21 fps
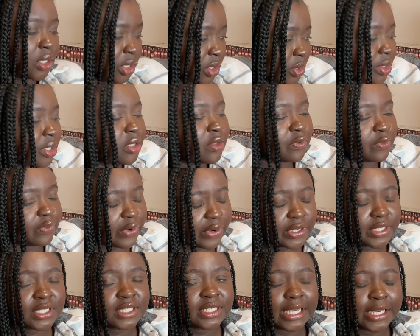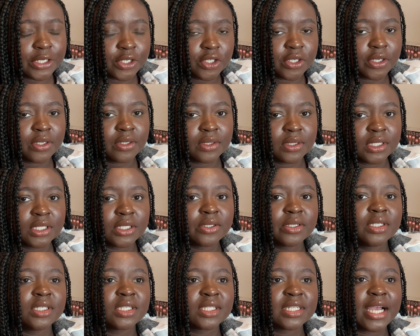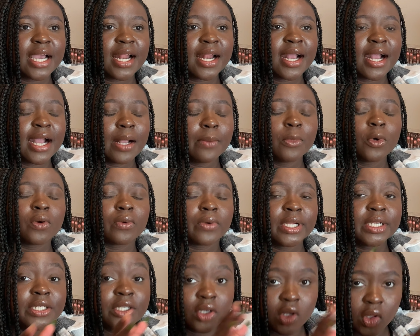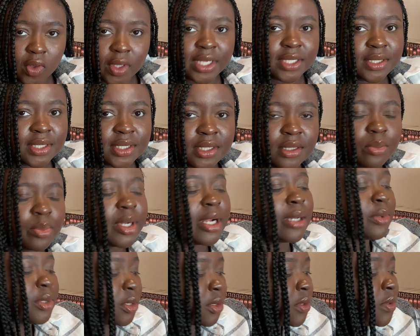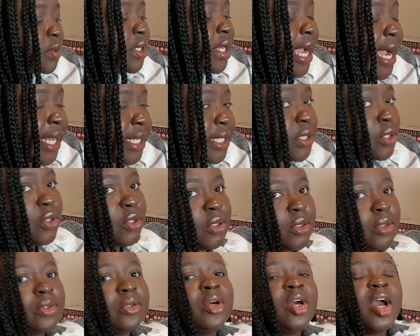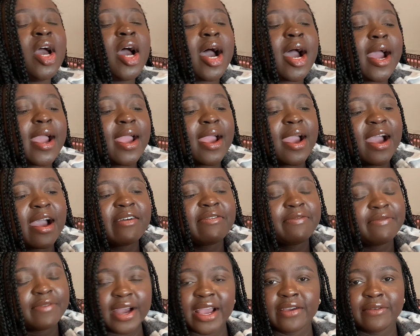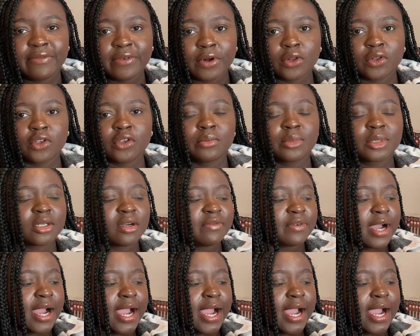So in the first section, series that I'm already collecting, but I'm slowly adding to, I have 5 volumes of